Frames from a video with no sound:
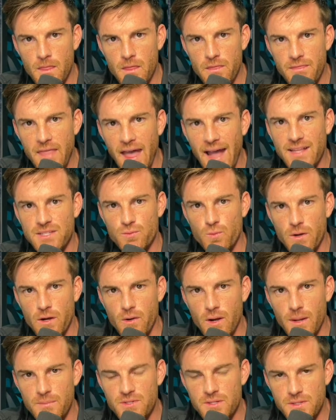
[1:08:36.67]
That's where
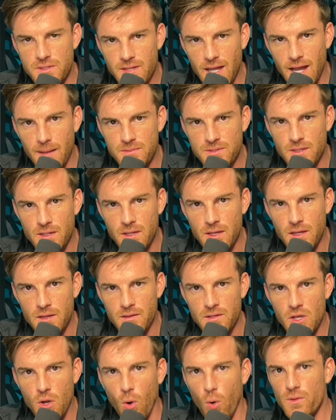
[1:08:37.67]
corruption stops.
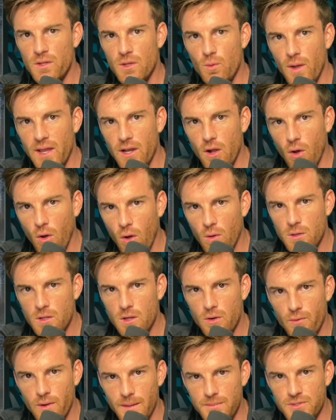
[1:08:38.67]
The only way to halt
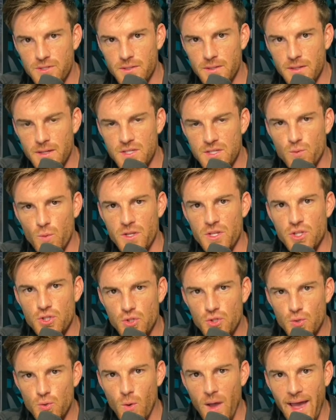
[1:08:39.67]
corruption is when
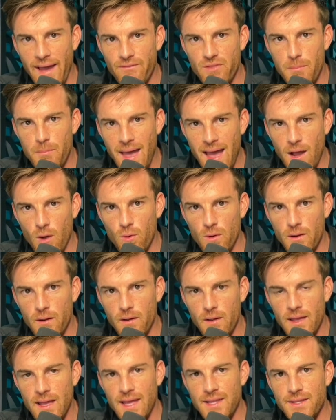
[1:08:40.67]
you have the power.
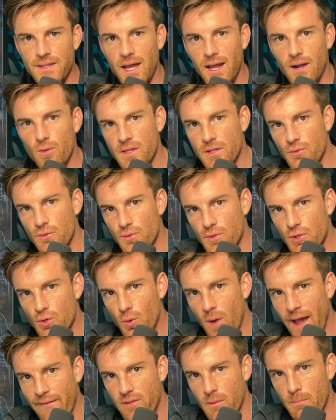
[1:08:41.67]
And not only do you
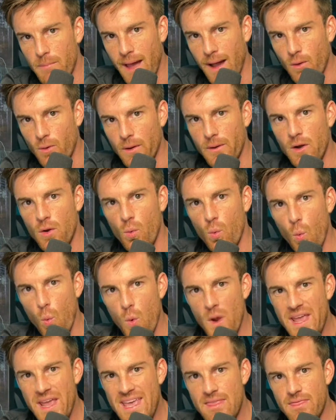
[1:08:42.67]
have the power,
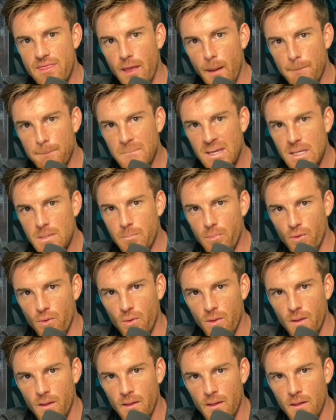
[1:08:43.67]
we the
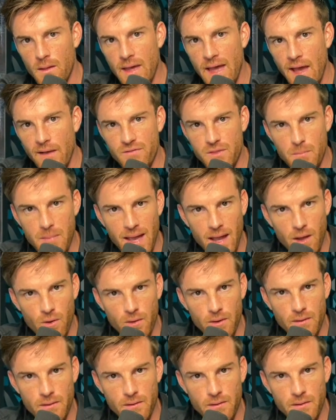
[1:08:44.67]
people have the
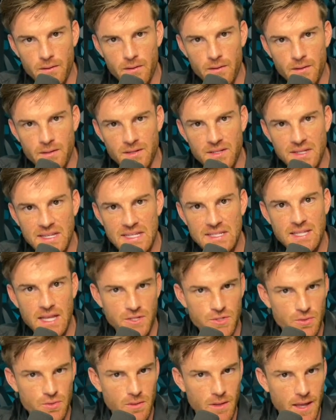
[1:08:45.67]
power.
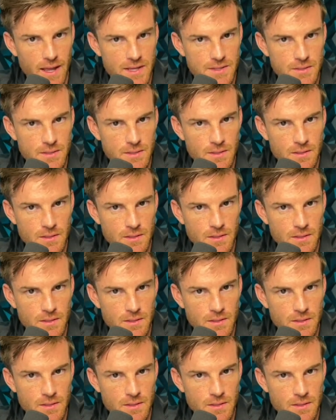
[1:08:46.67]
Decentralize.